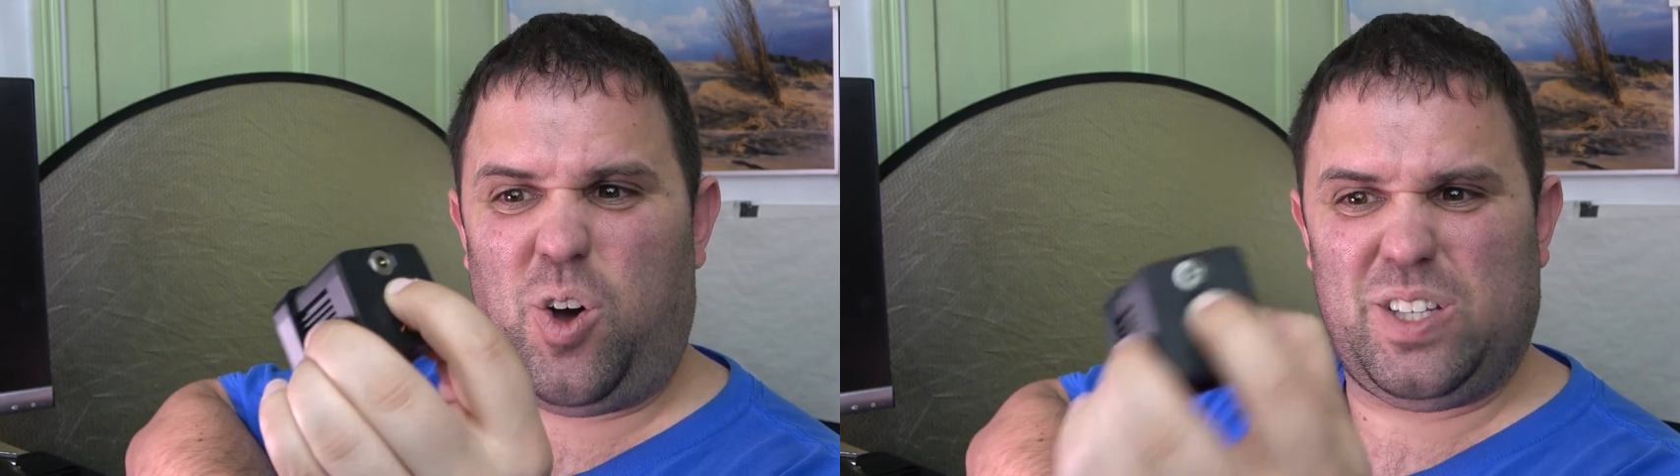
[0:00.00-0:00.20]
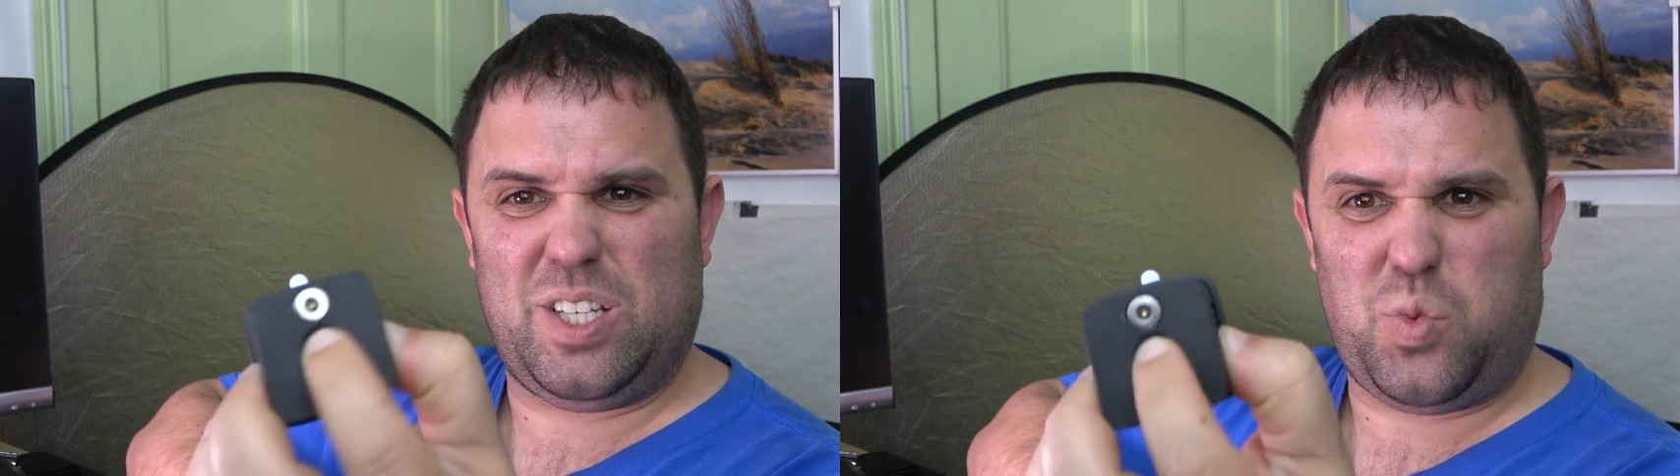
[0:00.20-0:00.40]

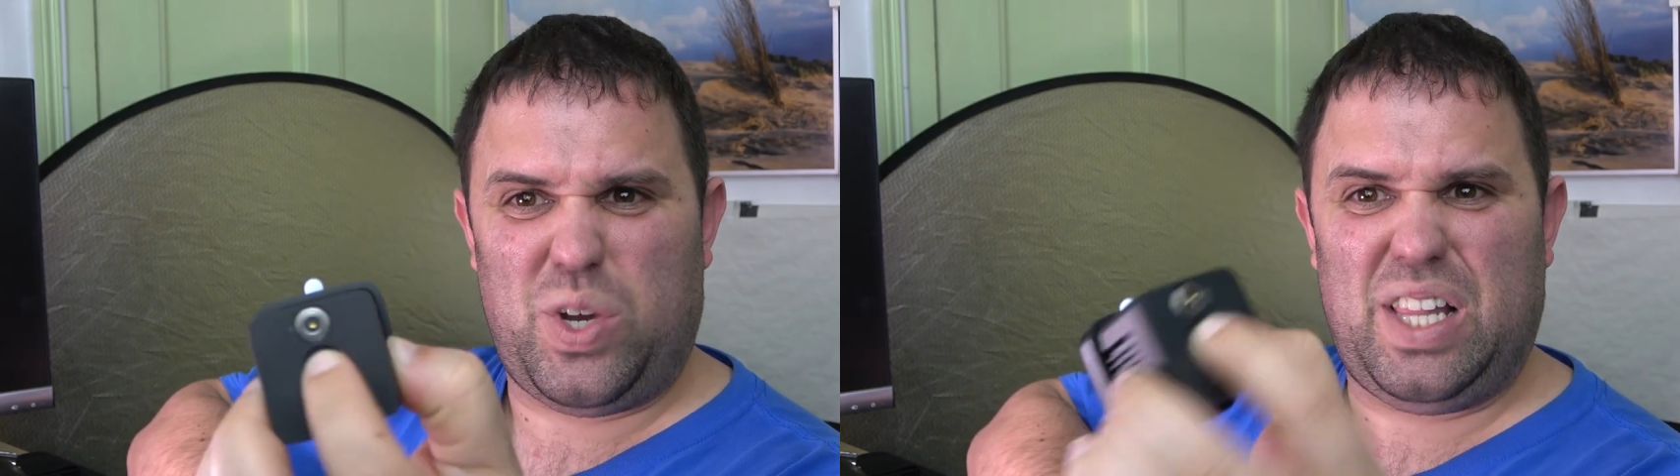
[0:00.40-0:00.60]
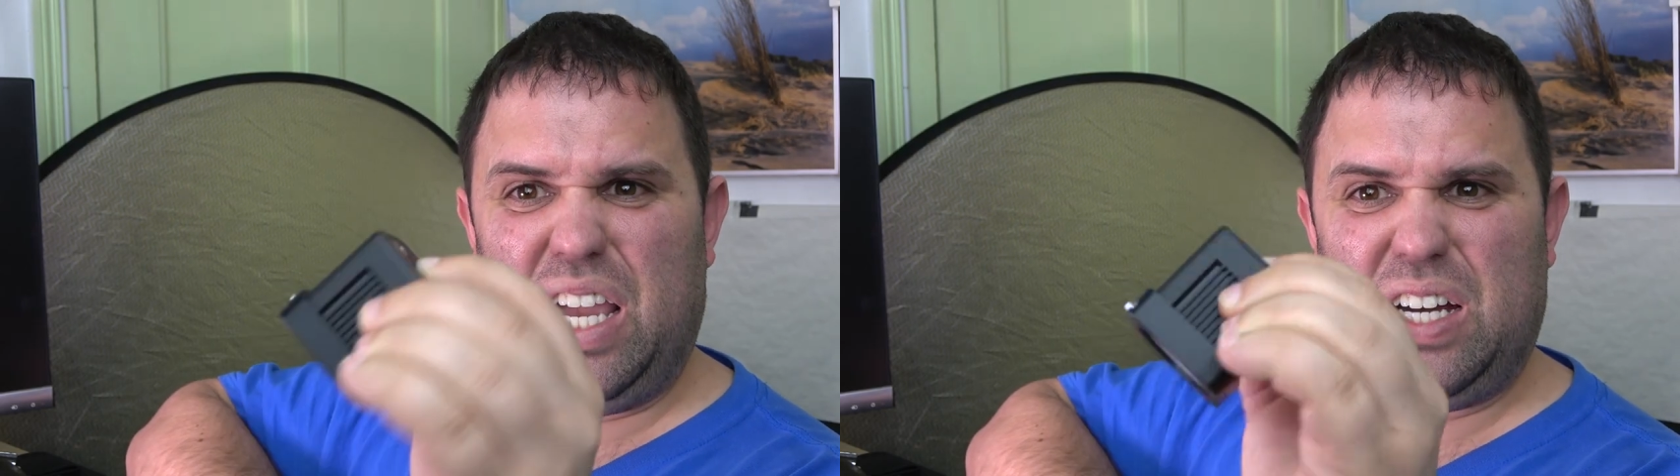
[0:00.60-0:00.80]
hold it
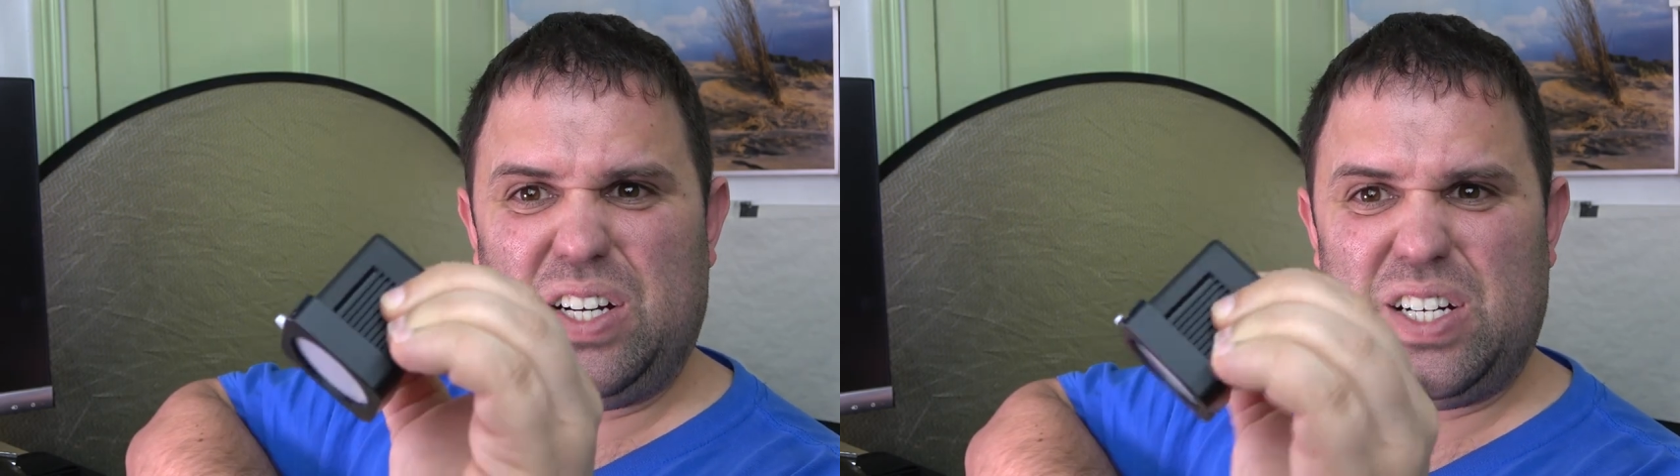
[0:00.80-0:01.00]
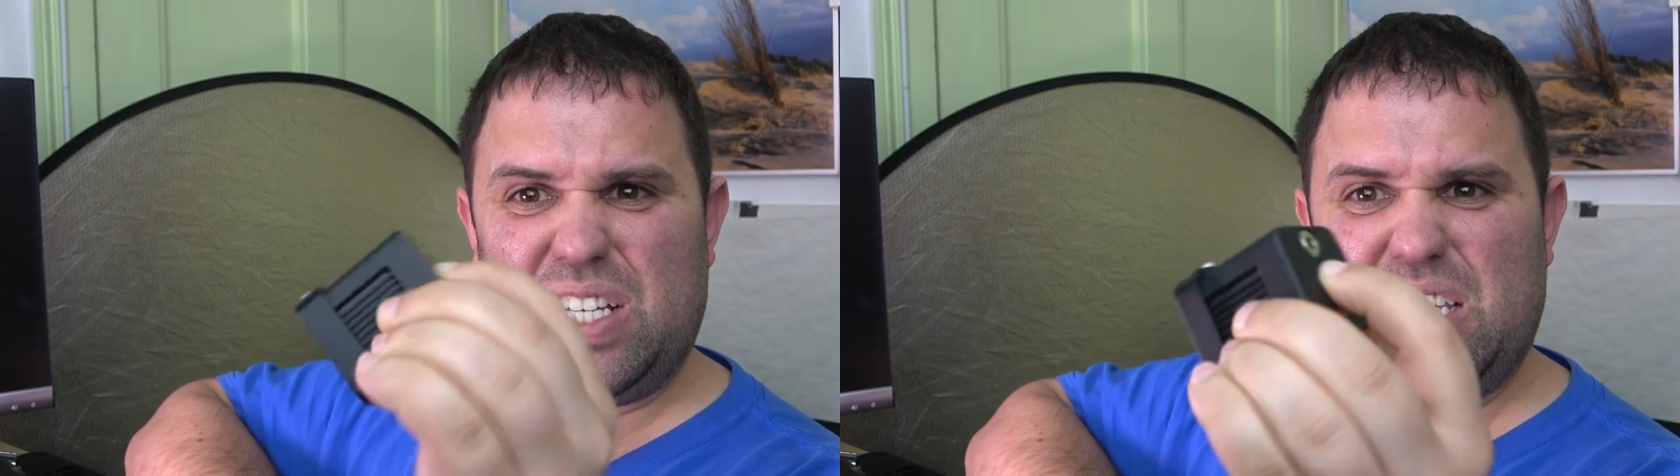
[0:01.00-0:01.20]
really
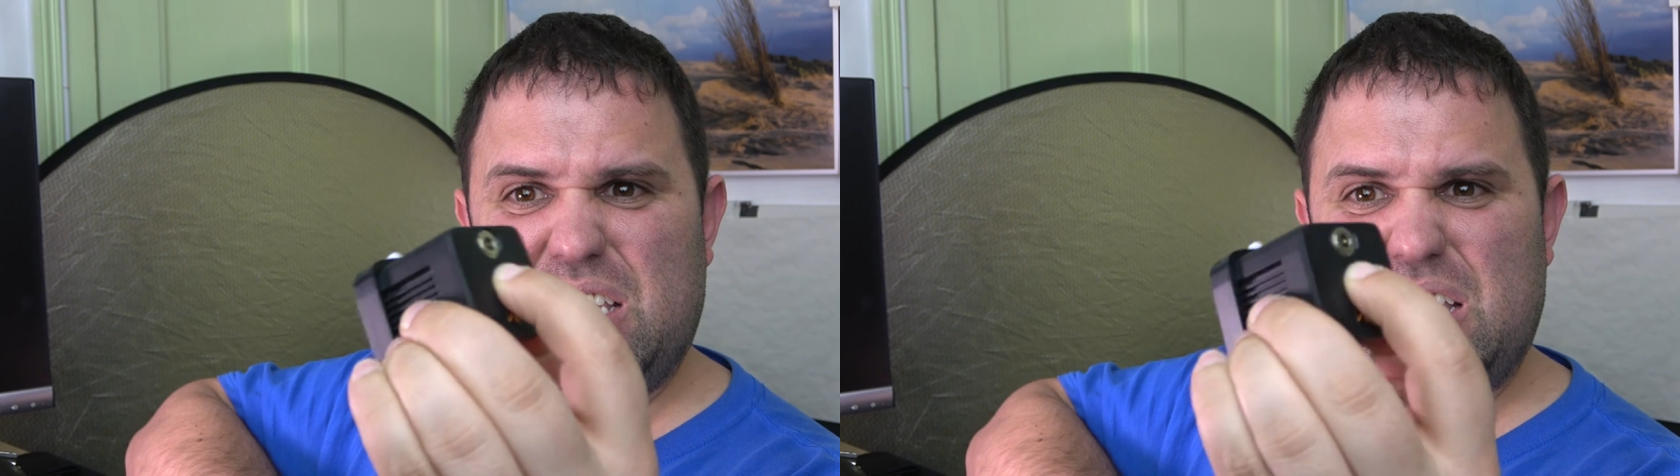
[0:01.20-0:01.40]
hard